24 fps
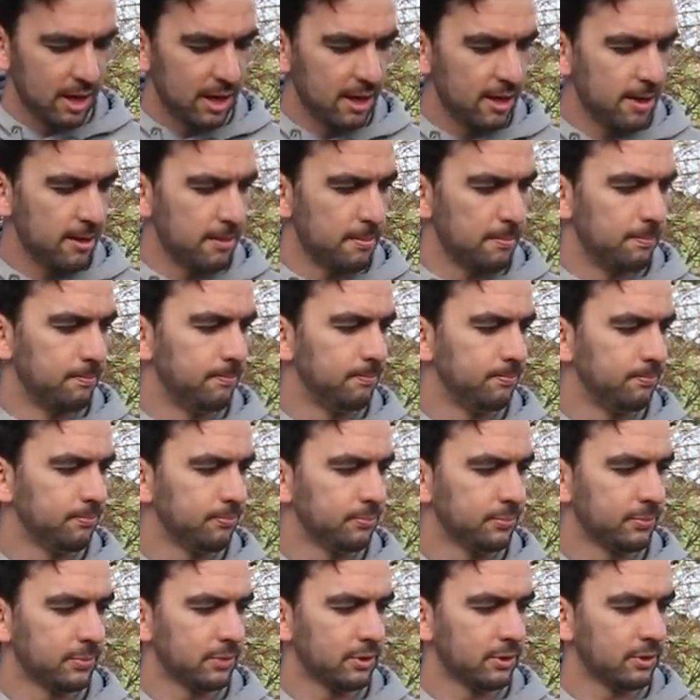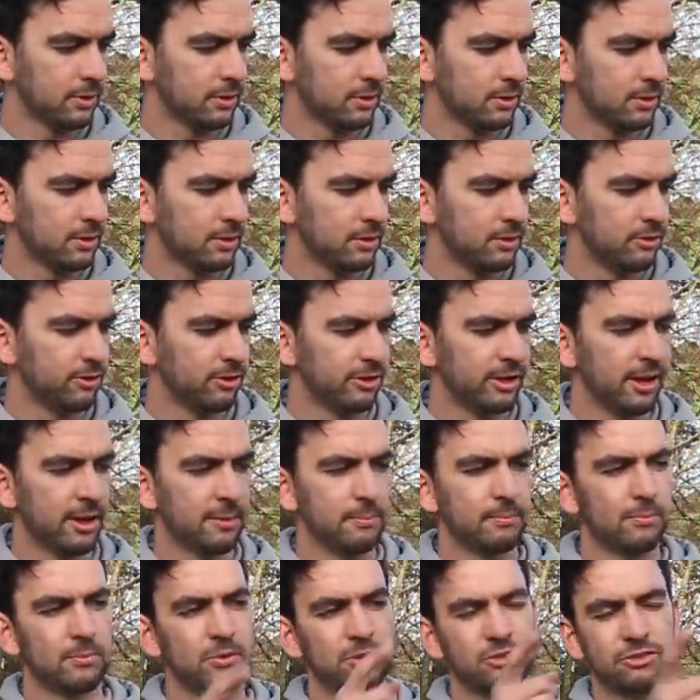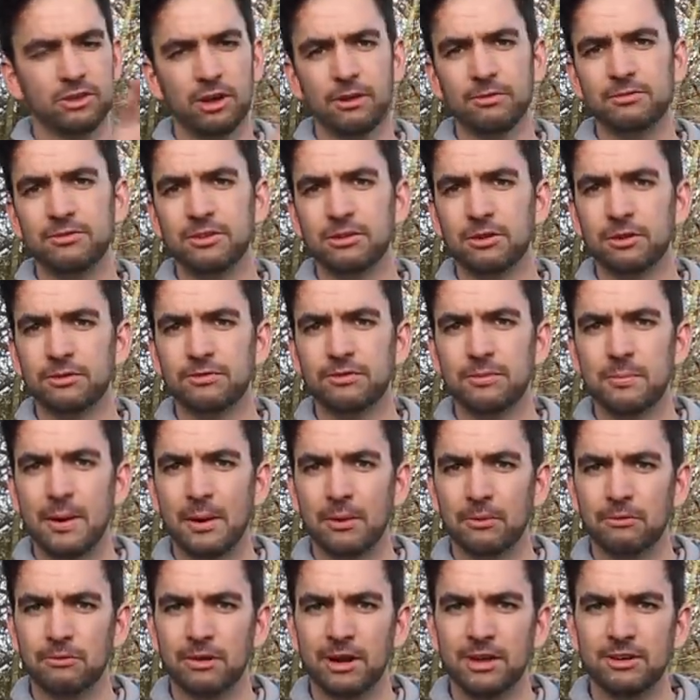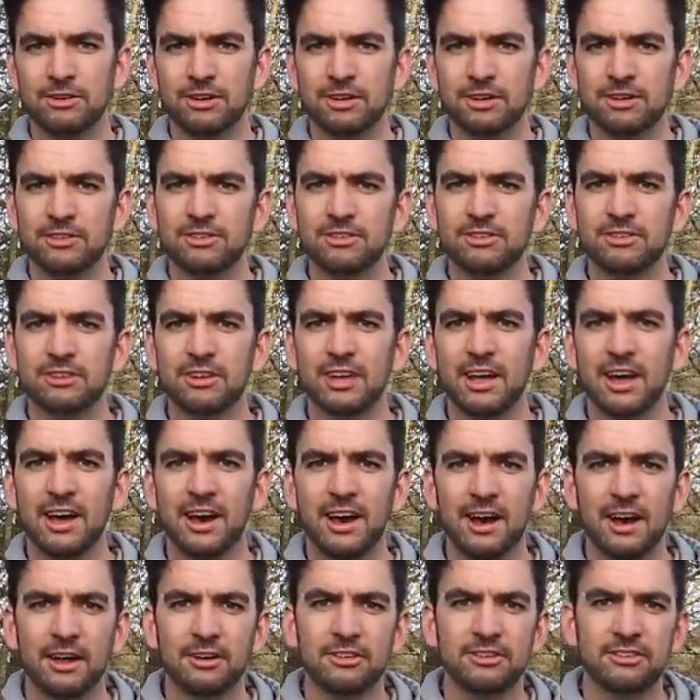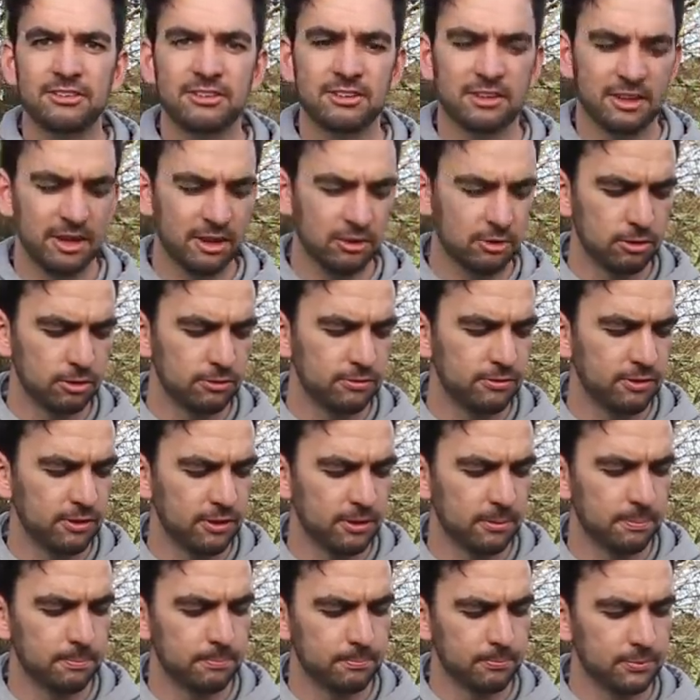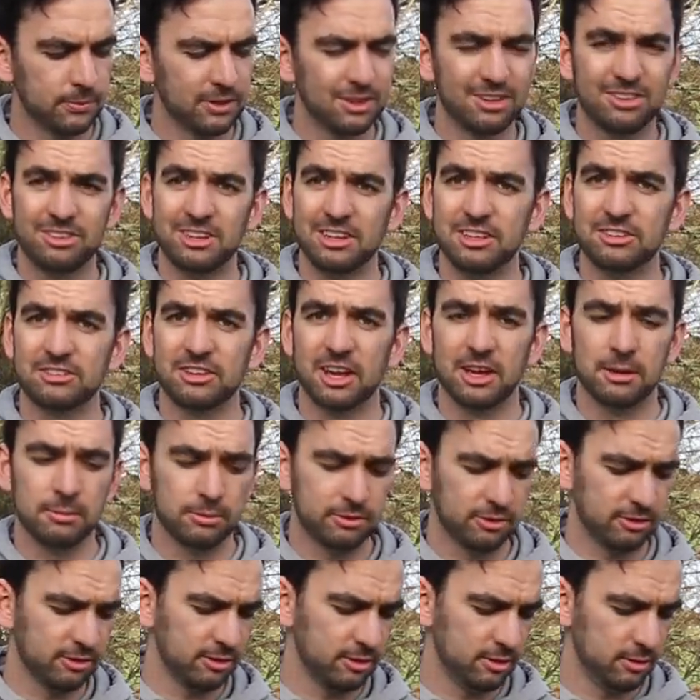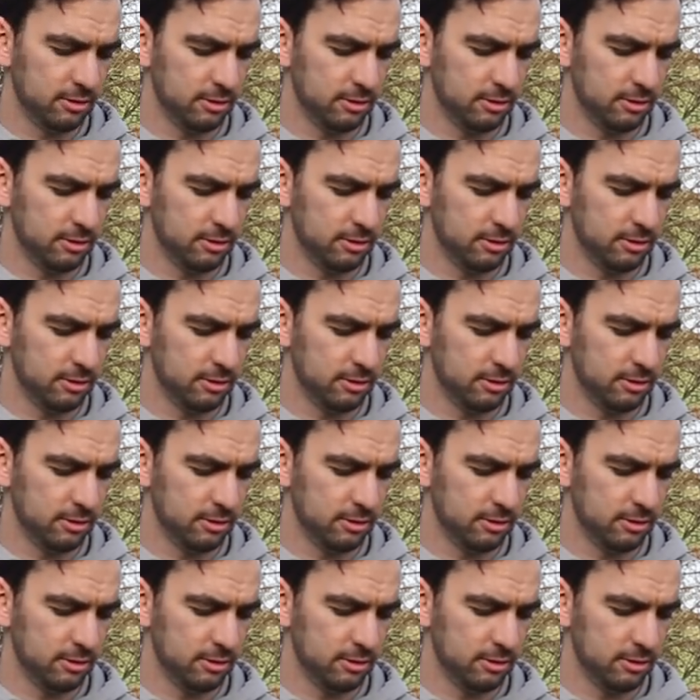Um, so yeah, soft are good for mountain ranges, hards are good for seascapes.